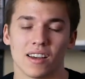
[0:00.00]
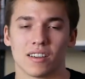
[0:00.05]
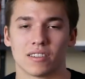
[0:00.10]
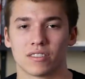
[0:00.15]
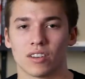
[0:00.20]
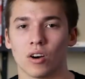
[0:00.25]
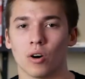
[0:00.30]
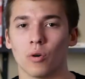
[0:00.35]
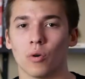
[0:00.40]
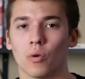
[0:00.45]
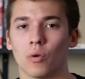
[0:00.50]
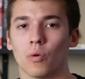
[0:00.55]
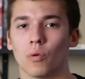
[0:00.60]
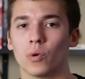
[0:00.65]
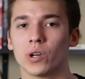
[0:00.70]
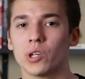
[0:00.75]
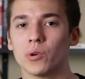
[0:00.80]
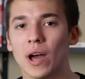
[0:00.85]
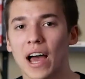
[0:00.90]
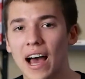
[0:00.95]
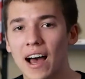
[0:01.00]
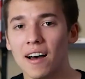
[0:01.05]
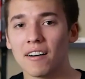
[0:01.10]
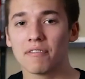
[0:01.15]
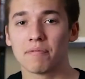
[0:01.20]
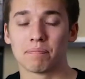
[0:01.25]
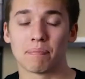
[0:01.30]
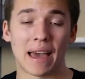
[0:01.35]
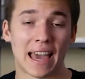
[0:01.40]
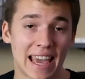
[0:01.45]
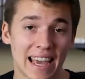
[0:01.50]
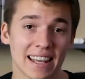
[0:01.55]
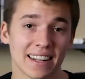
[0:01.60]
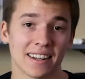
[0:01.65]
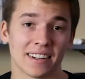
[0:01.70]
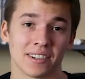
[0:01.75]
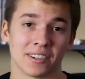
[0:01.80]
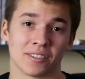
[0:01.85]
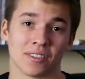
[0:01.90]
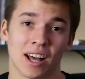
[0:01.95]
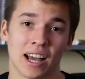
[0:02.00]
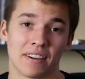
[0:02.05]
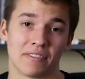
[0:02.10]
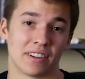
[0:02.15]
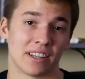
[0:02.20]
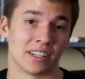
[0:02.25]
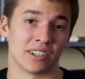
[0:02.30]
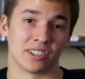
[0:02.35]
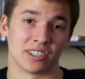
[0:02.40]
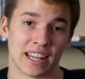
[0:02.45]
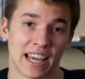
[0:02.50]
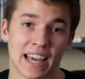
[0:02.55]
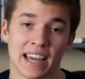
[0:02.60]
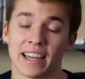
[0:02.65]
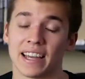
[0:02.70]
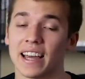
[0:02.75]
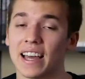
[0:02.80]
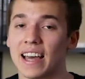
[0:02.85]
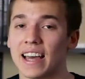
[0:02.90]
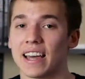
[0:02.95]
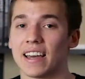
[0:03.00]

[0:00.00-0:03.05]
So, when you have pain in your life, in your day,